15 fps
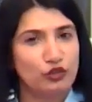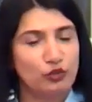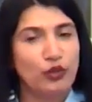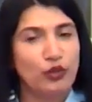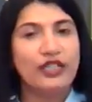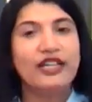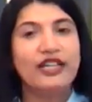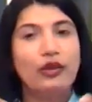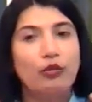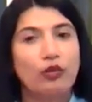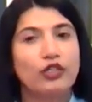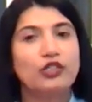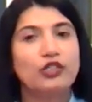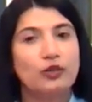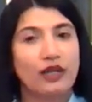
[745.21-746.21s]
What did I
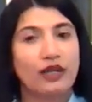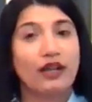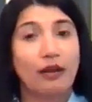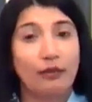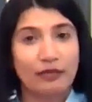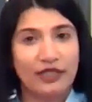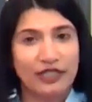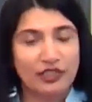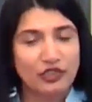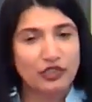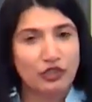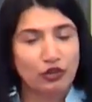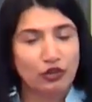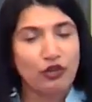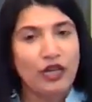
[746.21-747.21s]
want to
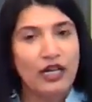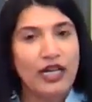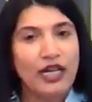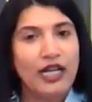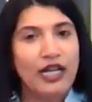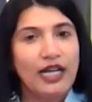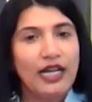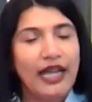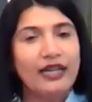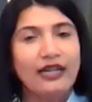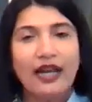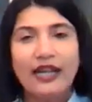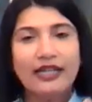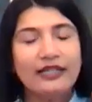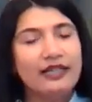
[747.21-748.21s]
accomplish? And
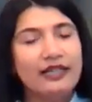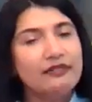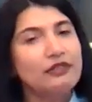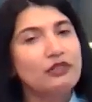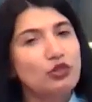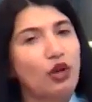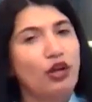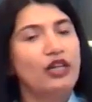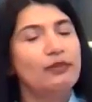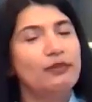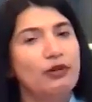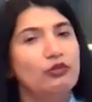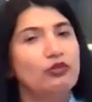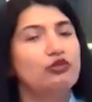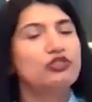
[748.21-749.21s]
I had never thought
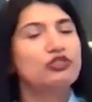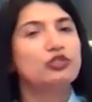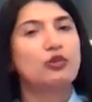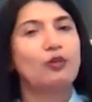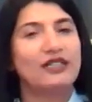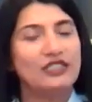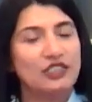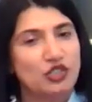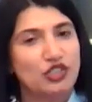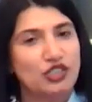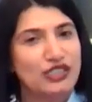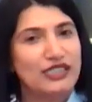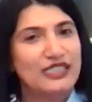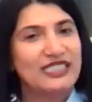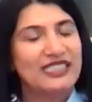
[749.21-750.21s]
about those
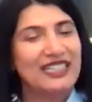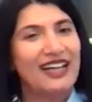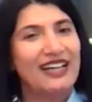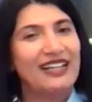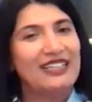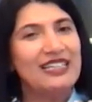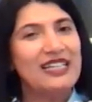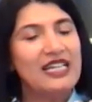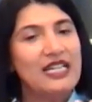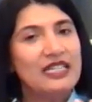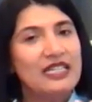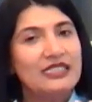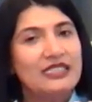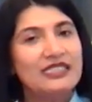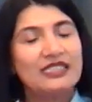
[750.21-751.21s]
questions till I
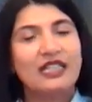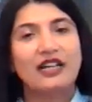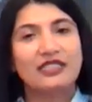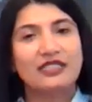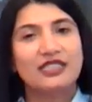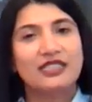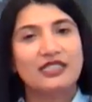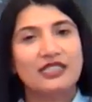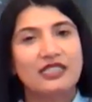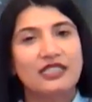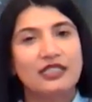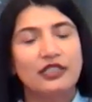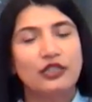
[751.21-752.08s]
started,